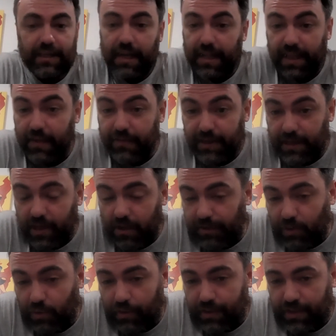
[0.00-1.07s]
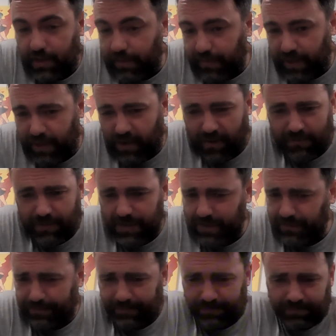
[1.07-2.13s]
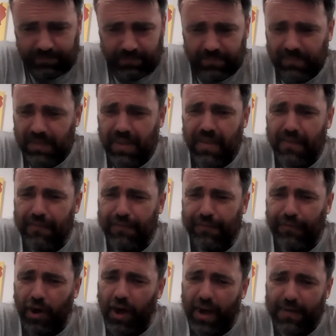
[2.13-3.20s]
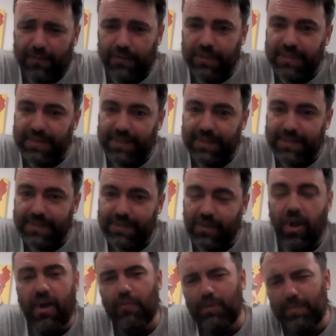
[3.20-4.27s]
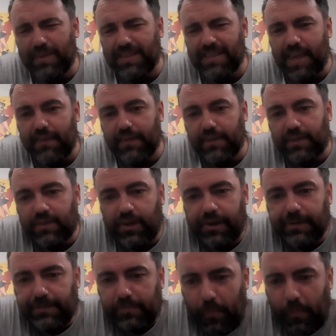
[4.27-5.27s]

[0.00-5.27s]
And then I was hooked, and I think that was 5 or 6. No, it would have been 7. Sorry.